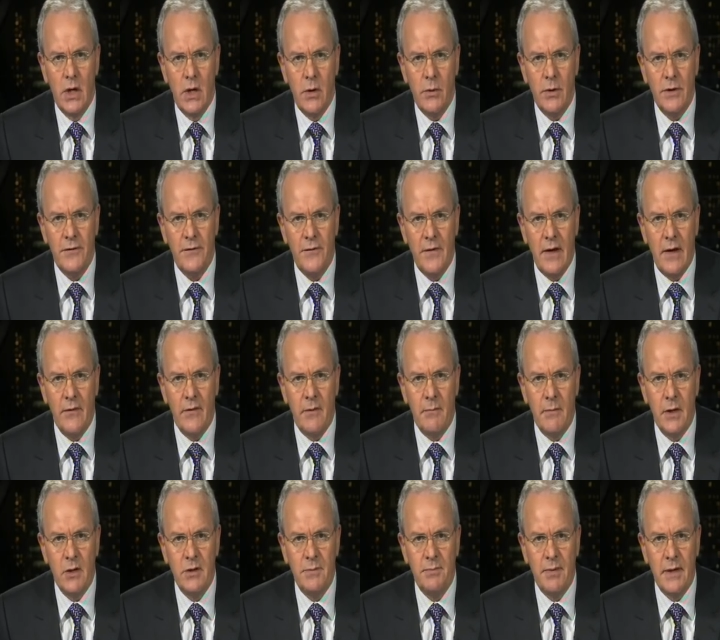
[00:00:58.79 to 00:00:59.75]
which found that
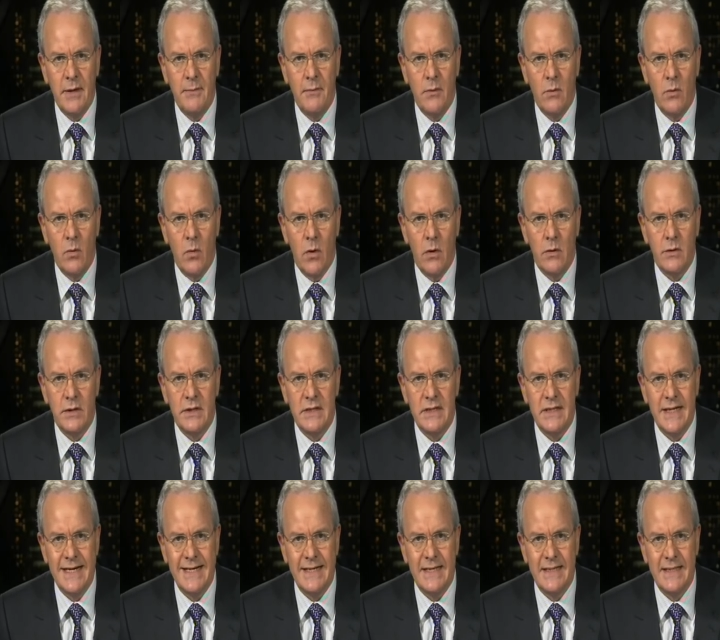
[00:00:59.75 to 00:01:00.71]
most people want
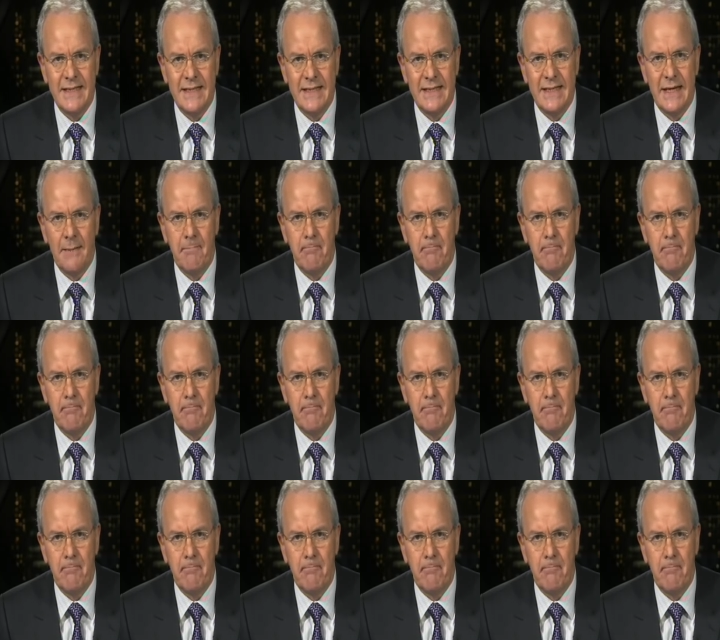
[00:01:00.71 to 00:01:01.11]
state-assisted